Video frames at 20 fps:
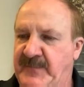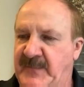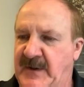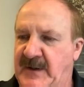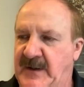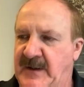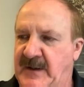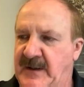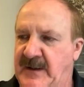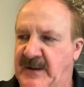
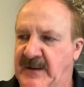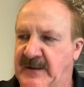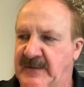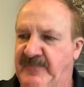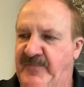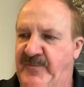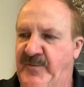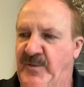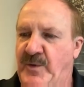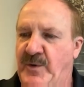
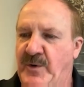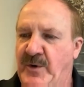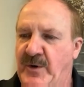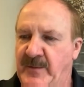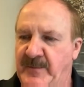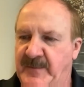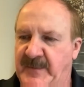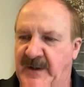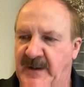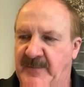
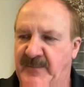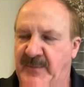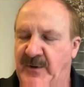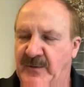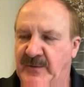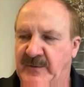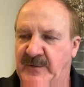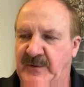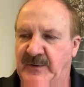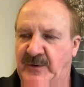informed
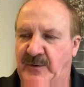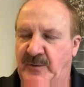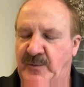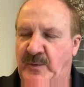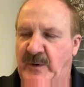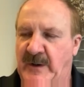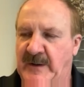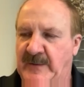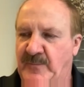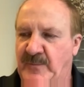about
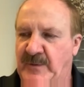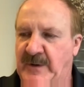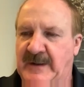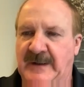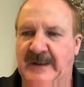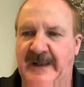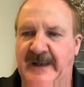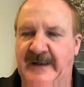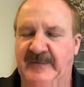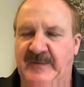
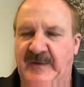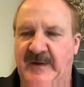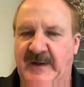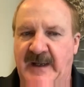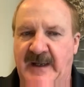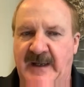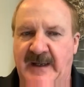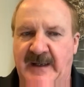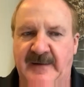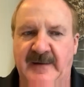what lays
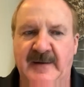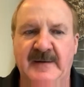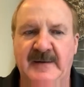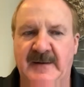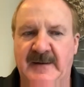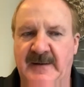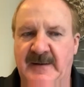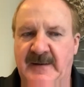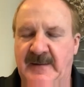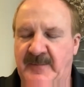ahead,
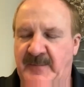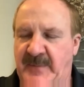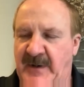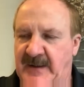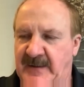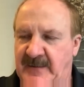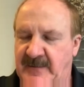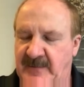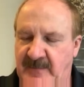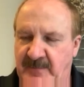
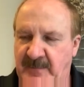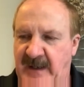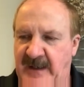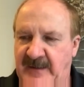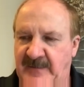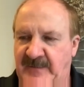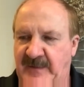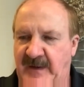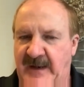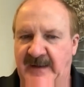but
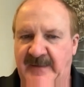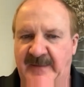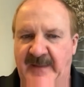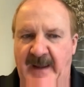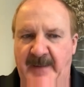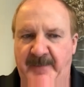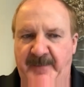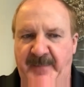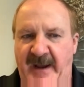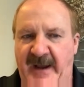maintain
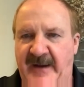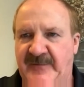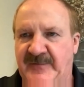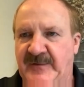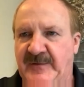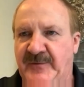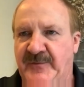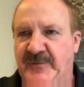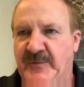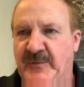that
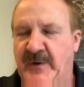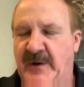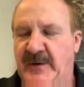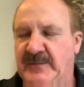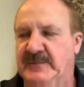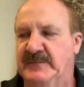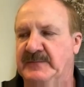passion throughout.